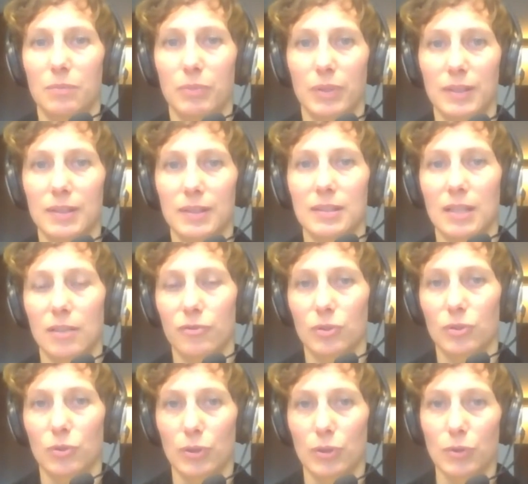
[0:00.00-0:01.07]
parties have
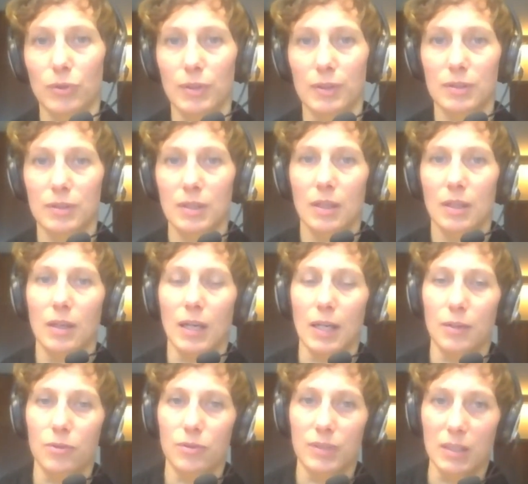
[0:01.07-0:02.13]
concluded
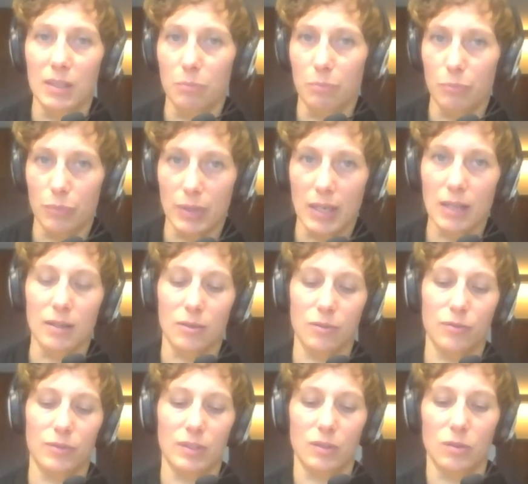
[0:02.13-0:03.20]
under the umbrella
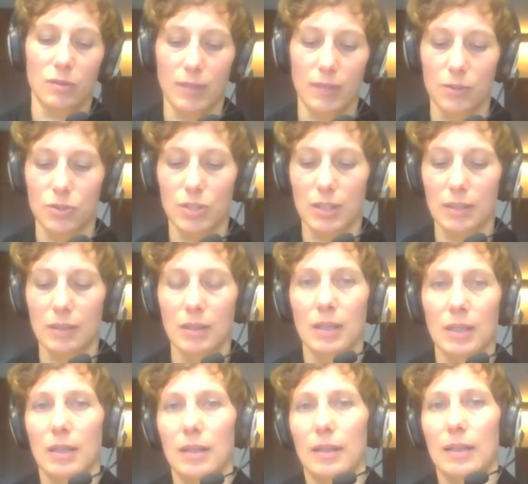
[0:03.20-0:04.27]
of the convention,
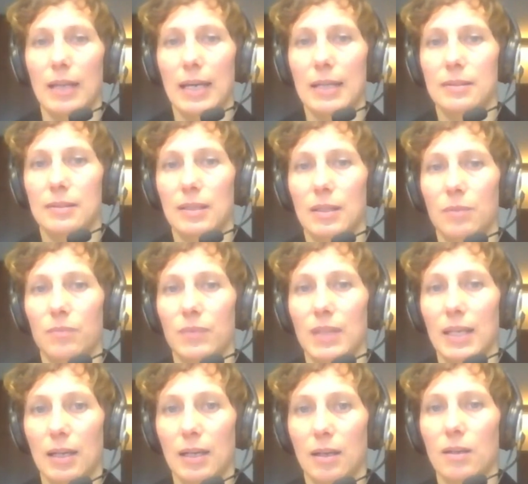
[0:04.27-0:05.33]
that
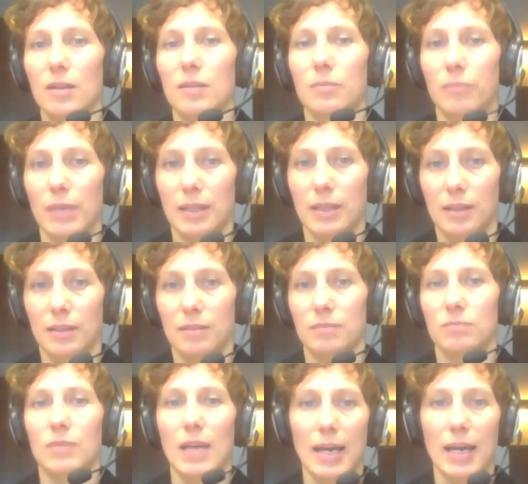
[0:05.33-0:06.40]
they are making
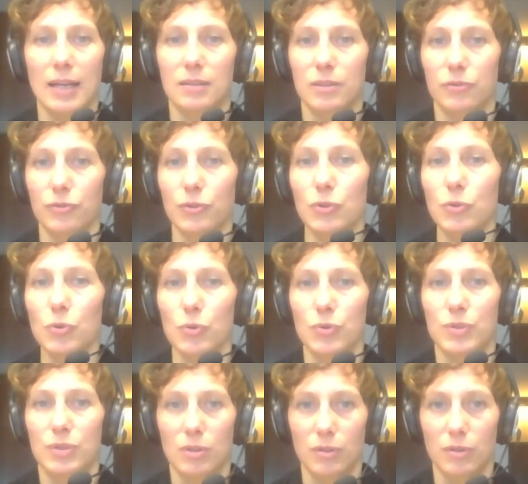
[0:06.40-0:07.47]
active
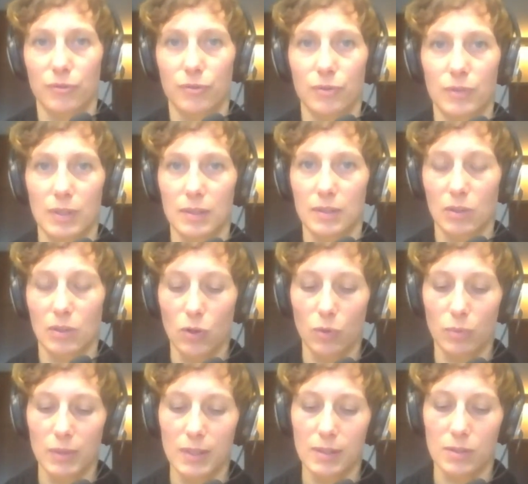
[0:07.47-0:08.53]
use of this
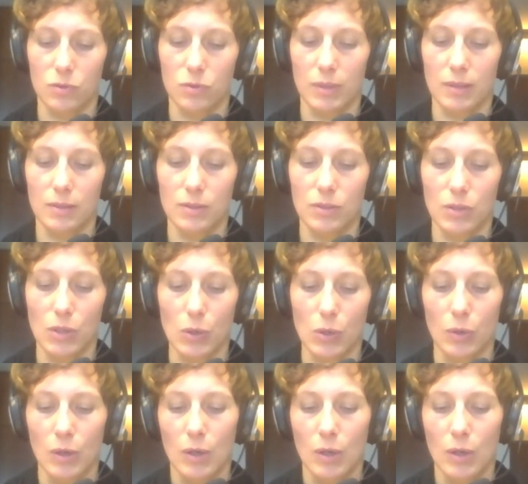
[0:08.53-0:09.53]
global instrument. So